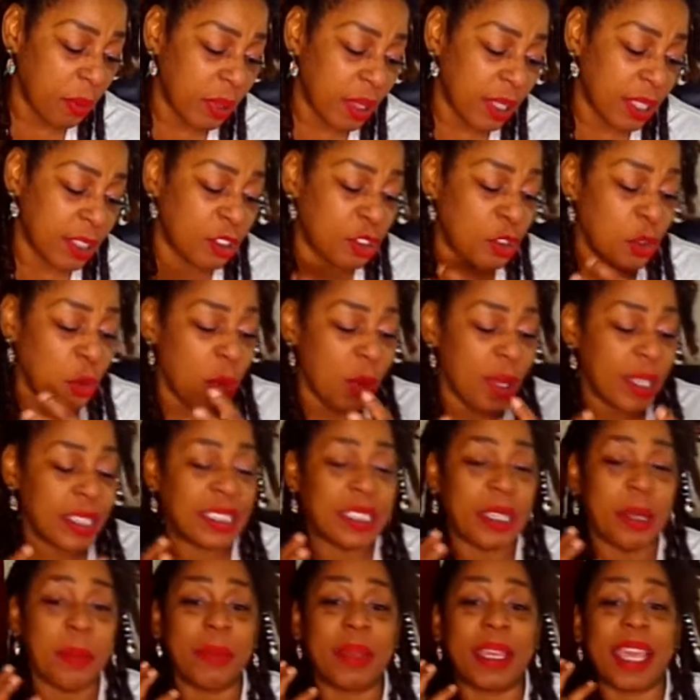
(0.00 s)
doing
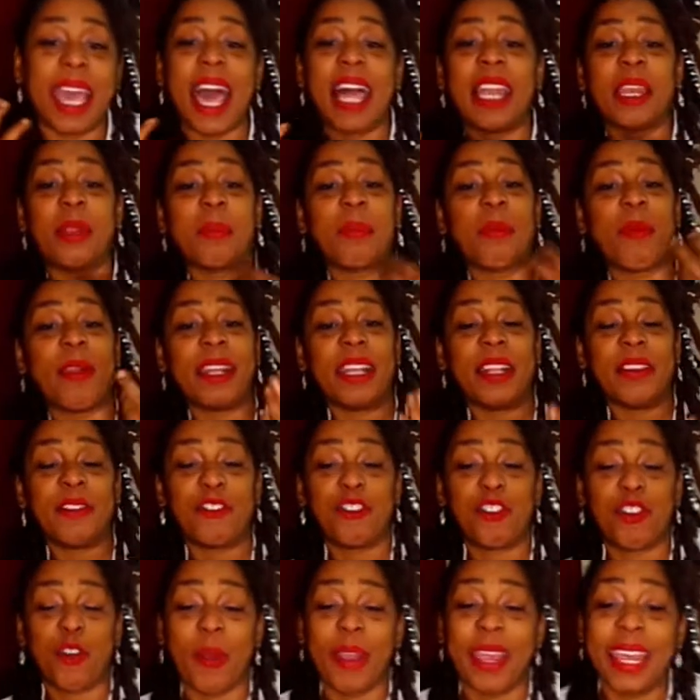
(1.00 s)
some calibrative
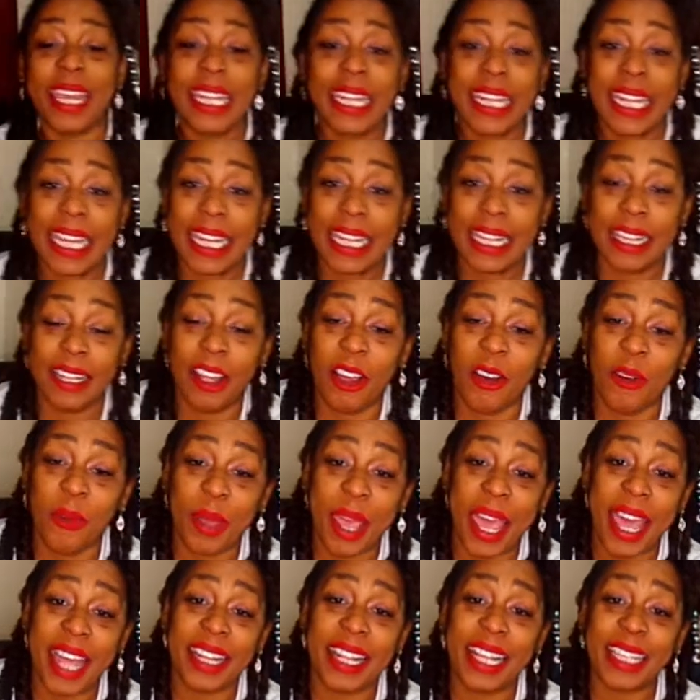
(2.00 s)
training.
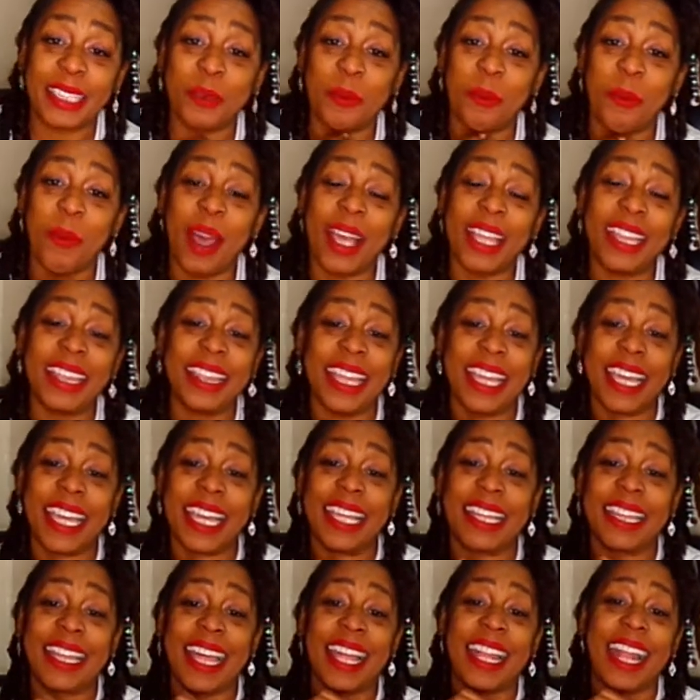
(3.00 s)
Okay, that's one
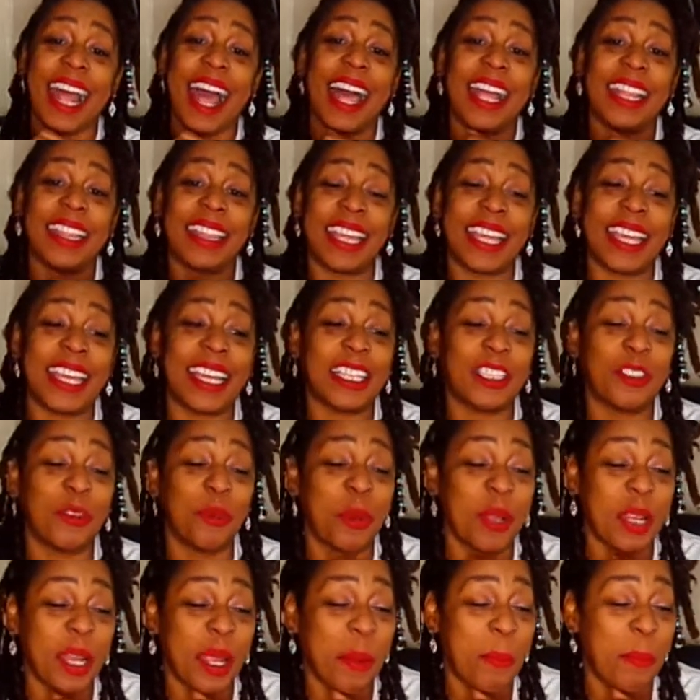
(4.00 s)
thing that I think is
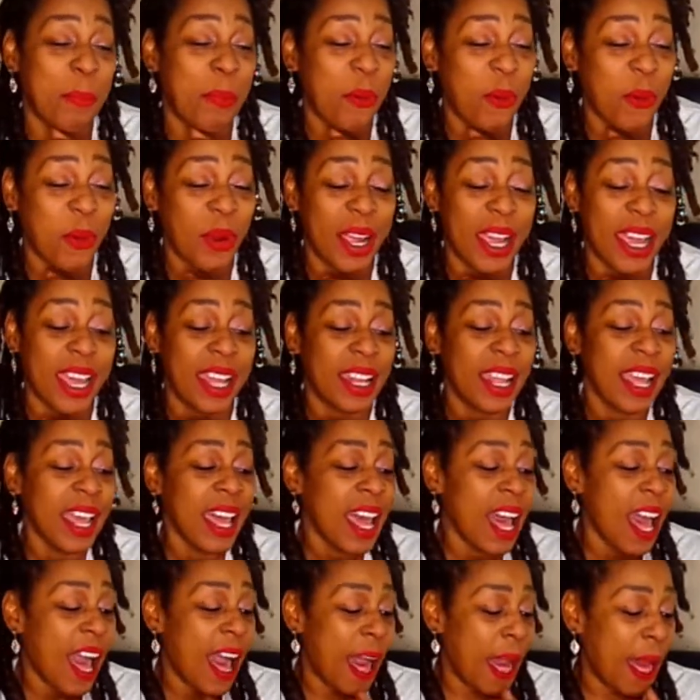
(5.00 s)
really important.
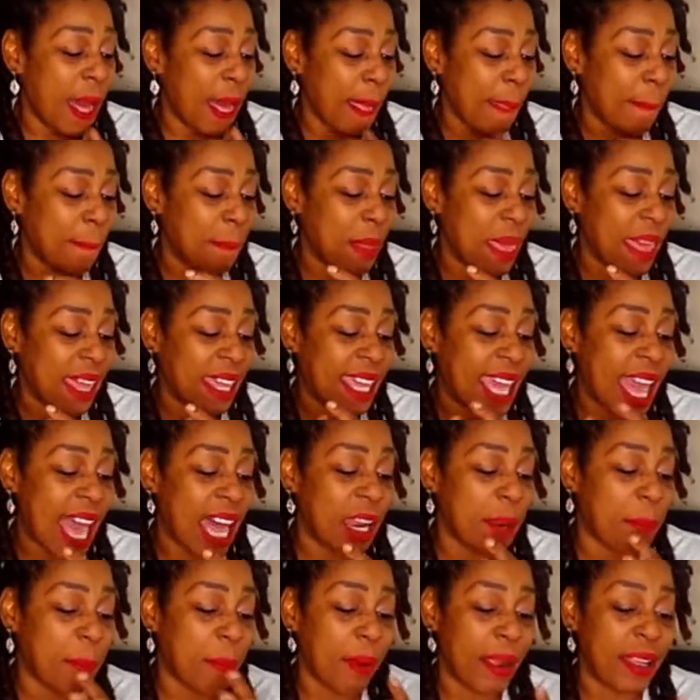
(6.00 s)
And
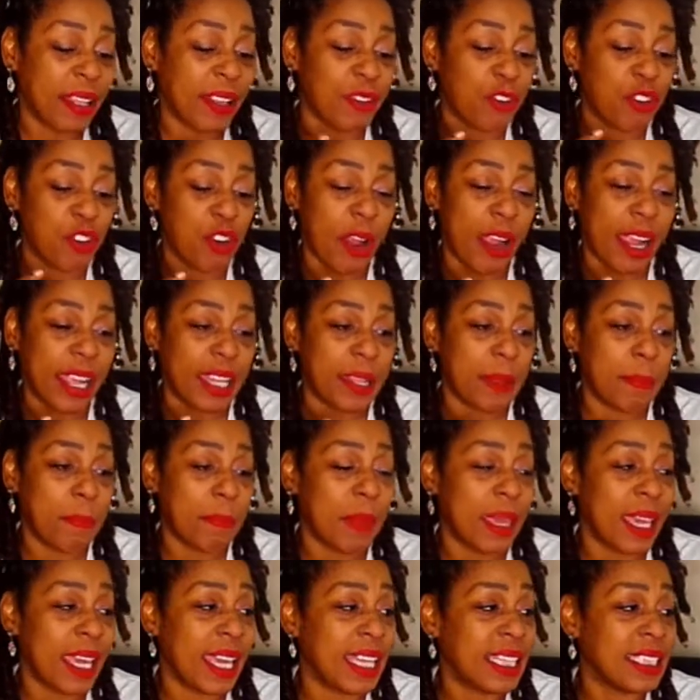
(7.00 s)
calibrative training
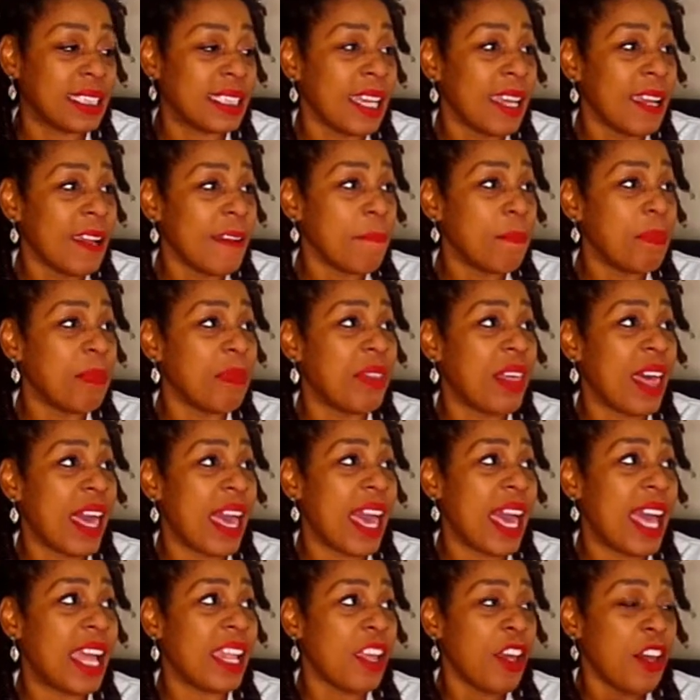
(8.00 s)
means
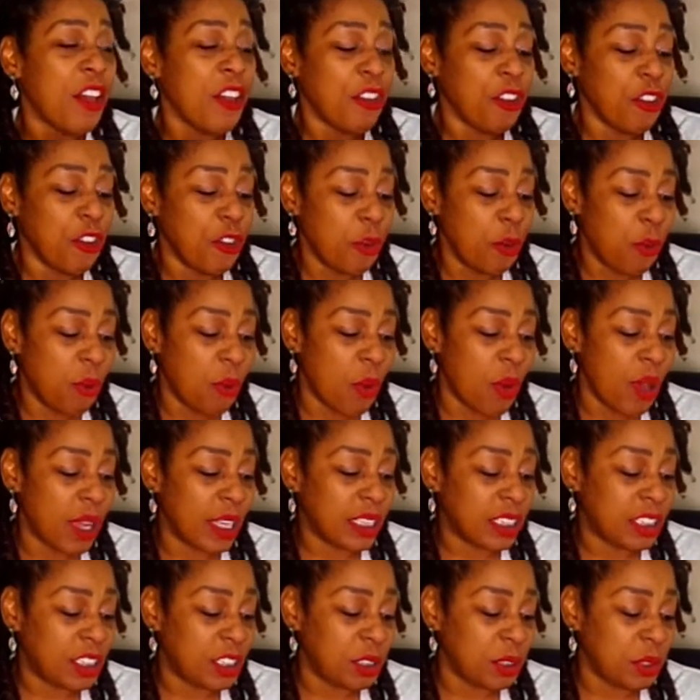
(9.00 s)
that you
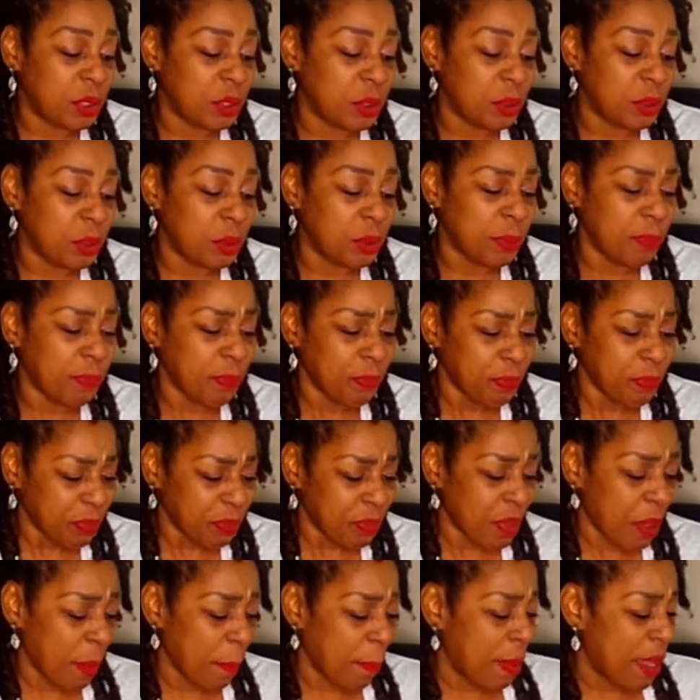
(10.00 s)
want to
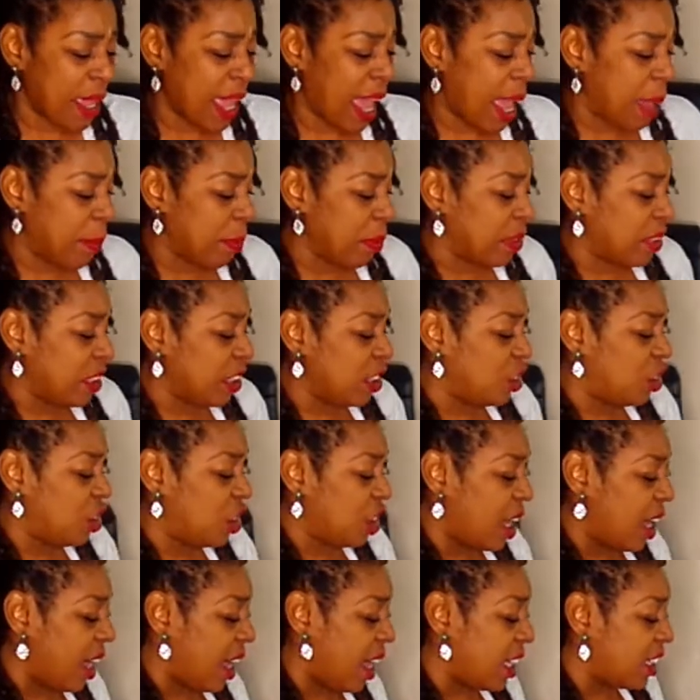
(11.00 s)
be able to
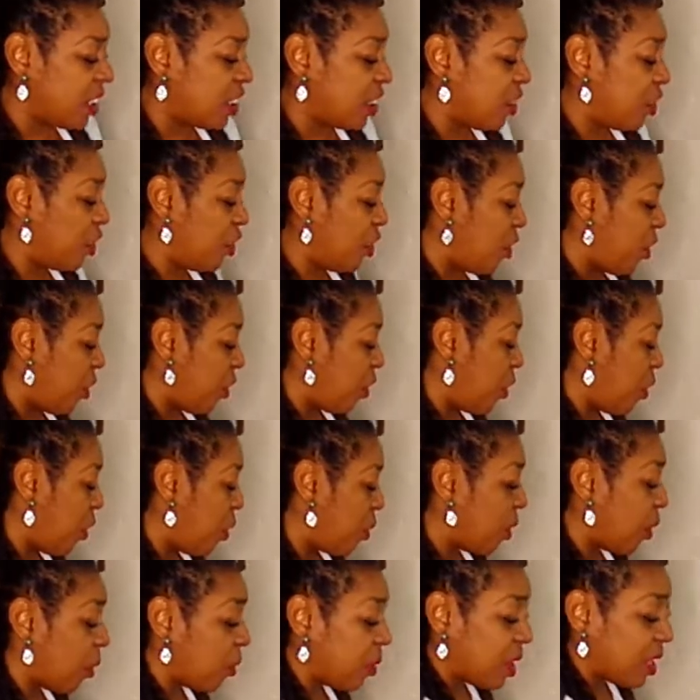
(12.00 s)
judge,
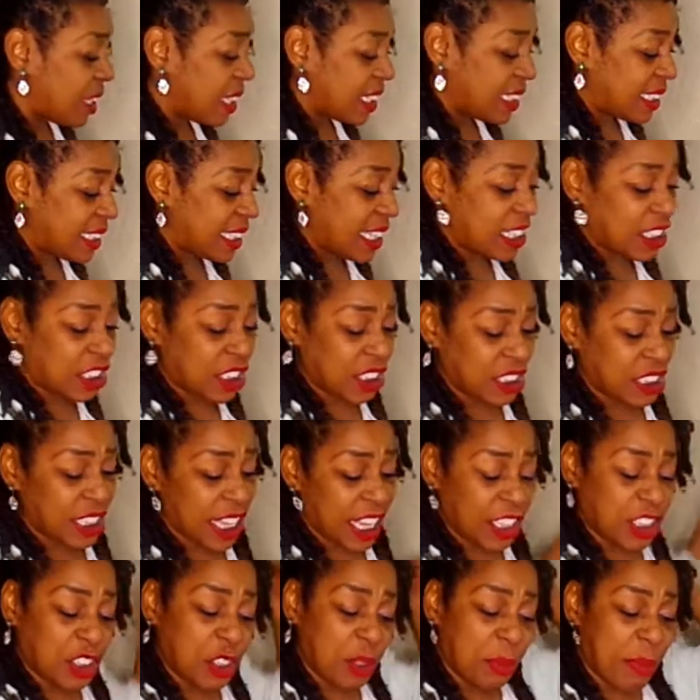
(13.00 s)
the decisions
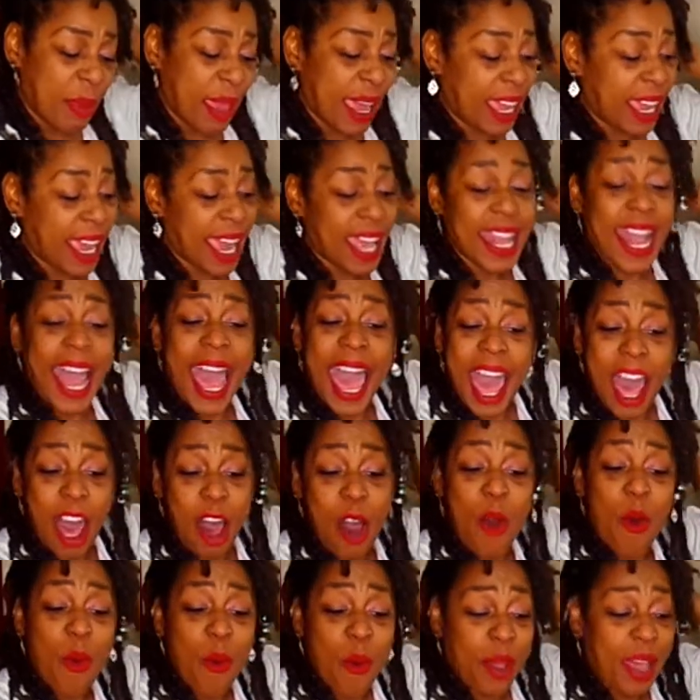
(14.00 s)
that you make, and
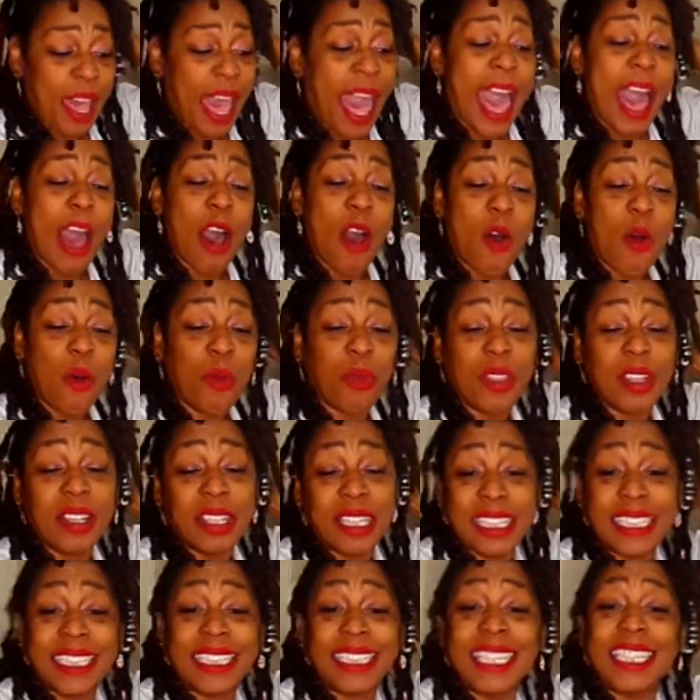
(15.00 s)
how the
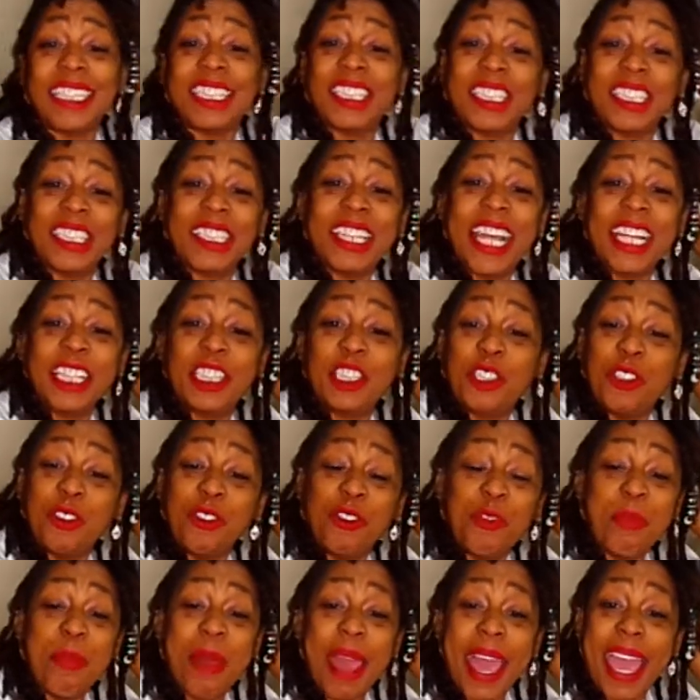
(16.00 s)
decisions that you've
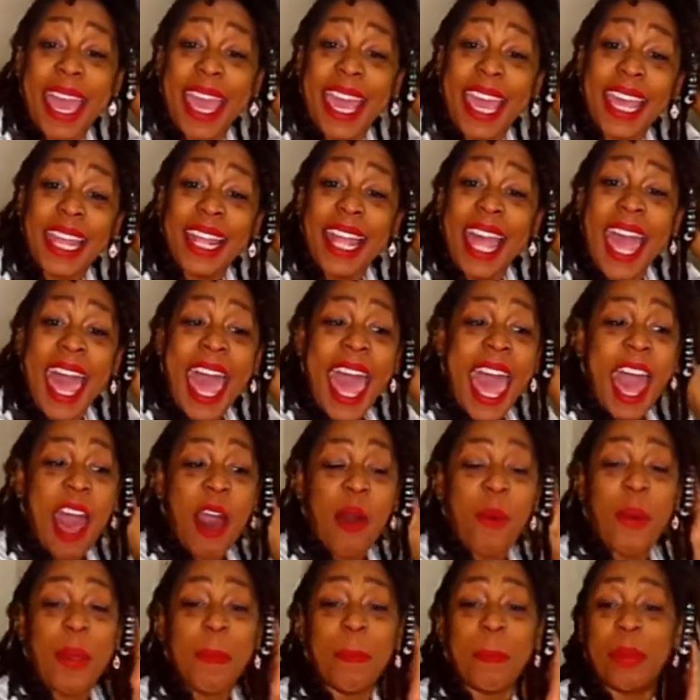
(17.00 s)
made,
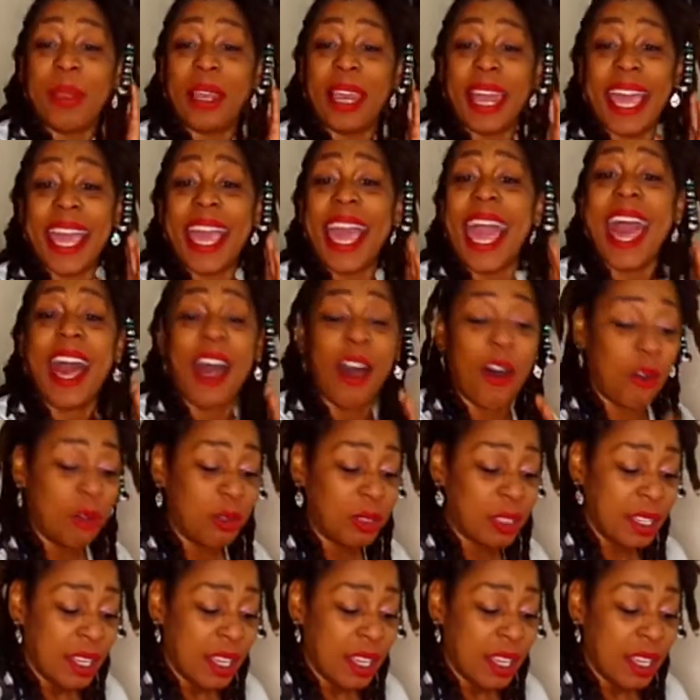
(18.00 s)
how it play out.